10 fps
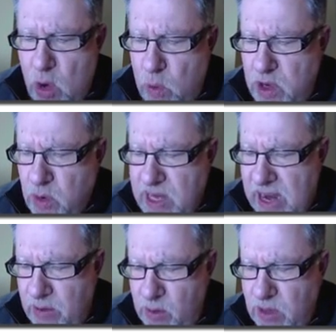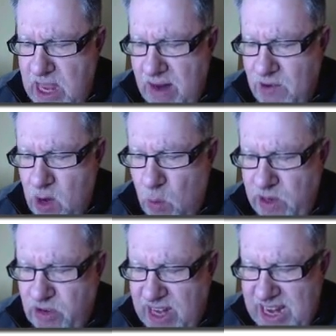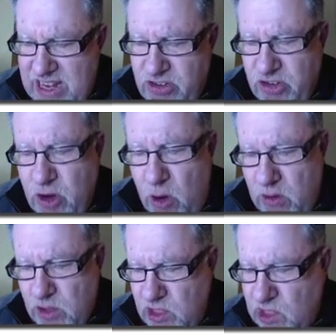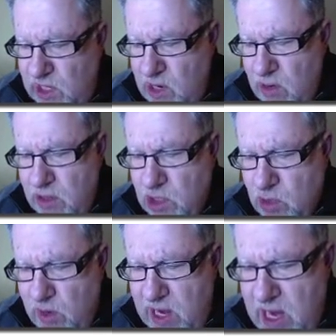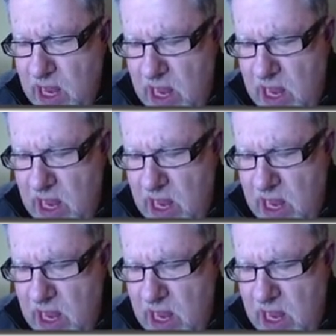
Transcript: When you download the Evernote widget, it installs, do you see here on your screen?